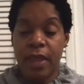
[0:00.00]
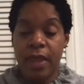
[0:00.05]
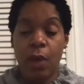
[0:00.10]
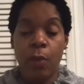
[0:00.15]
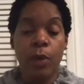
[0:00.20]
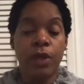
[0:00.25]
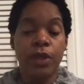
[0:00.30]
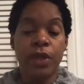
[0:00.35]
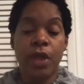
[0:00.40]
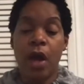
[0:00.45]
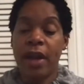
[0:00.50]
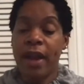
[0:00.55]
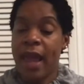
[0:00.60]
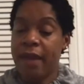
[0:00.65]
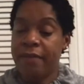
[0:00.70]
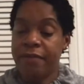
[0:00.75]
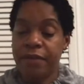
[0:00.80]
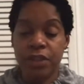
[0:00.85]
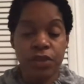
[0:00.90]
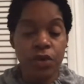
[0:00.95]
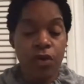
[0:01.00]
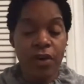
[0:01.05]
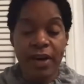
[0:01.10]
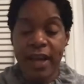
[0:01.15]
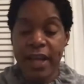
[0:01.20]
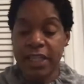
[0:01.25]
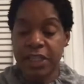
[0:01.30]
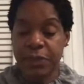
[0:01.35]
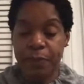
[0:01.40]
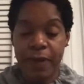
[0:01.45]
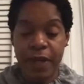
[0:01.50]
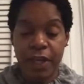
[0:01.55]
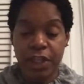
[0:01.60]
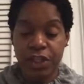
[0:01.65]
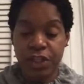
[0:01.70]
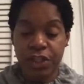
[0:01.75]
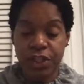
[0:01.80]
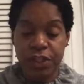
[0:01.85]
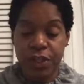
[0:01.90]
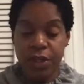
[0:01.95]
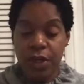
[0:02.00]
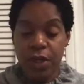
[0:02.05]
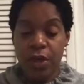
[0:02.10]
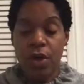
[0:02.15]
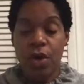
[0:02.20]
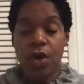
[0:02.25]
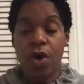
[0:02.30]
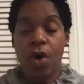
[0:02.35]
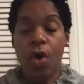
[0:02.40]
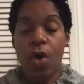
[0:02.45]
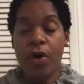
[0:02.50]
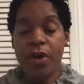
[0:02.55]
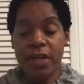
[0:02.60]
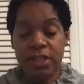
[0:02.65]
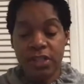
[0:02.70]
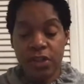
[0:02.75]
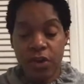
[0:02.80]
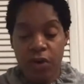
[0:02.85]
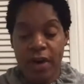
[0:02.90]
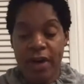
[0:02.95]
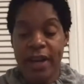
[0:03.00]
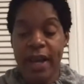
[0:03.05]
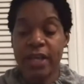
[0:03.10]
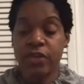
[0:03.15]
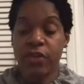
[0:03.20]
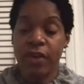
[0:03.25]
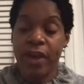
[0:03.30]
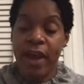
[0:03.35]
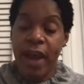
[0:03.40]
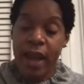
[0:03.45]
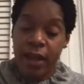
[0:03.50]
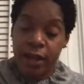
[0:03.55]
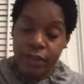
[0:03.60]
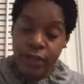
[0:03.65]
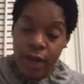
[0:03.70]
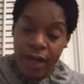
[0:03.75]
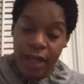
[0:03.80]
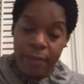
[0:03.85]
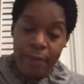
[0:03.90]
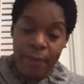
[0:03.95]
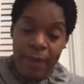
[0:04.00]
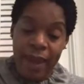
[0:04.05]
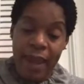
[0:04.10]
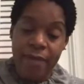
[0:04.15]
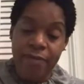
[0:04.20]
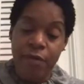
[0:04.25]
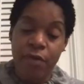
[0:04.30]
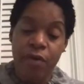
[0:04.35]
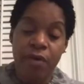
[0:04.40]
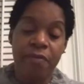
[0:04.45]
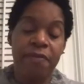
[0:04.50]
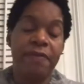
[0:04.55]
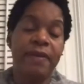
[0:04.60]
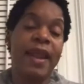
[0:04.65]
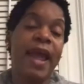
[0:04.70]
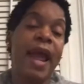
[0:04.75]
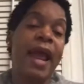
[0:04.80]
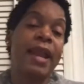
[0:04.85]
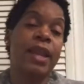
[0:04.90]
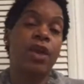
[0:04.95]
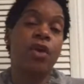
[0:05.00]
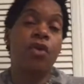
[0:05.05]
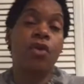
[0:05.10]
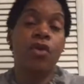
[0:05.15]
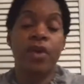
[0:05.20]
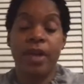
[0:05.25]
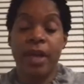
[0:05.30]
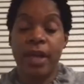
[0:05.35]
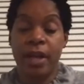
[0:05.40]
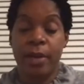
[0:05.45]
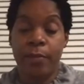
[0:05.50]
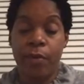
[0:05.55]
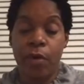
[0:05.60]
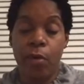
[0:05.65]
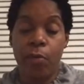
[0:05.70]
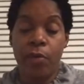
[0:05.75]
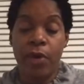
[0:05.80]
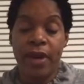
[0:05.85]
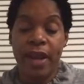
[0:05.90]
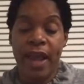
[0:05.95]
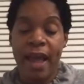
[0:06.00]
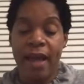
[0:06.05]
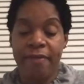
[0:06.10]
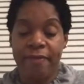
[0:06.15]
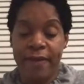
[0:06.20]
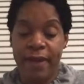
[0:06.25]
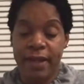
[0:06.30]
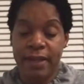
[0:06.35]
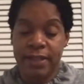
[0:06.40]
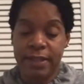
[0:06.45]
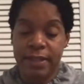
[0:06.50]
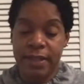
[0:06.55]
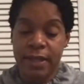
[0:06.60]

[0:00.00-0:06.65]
They will not have disorganized speech or disorganized or catatonic behavior, flattening or an inappropriate affect.